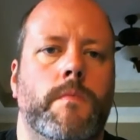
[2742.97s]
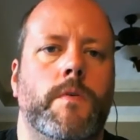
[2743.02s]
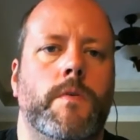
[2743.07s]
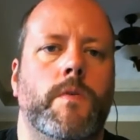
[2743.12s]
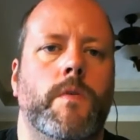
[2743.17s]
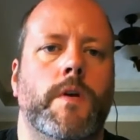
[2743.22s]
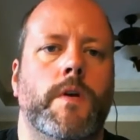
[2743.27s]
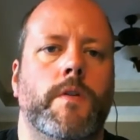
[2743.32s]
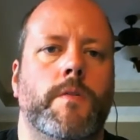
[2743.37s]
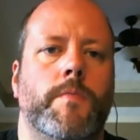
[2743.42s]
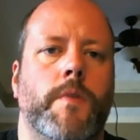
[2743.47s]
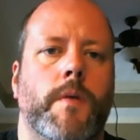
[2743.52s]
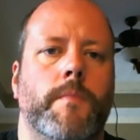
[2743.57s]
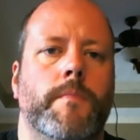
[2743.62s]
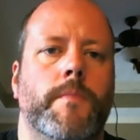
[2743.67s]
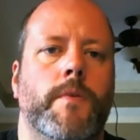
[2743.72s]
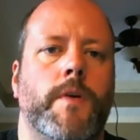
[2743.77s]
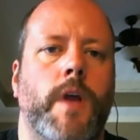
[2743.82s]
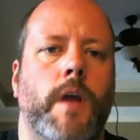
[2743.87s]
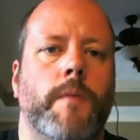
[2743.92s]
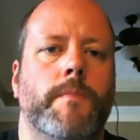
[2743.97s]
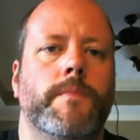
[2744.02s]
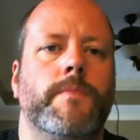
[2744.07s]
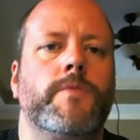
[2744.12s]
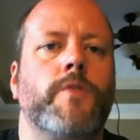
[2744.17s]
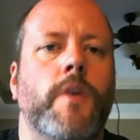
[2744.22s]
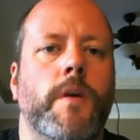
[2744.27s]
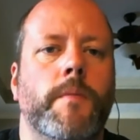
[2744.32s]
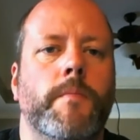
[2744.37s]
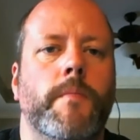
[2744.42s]
One problem. Okay,
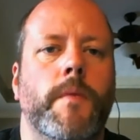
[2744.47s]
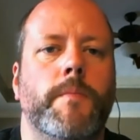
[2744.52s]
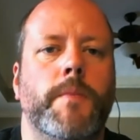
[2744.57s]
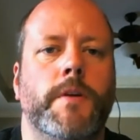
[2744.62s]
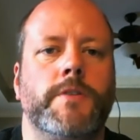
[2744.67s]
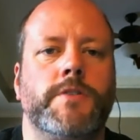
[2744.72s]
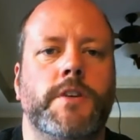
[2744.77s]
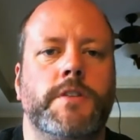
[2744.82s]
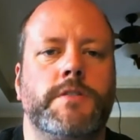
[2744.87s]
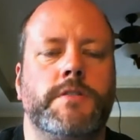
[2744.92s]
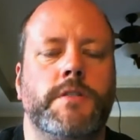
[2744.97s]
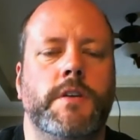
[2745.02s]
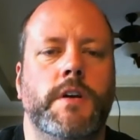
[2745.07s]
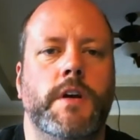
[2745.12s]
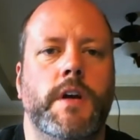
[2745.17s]
sorry. Apologize.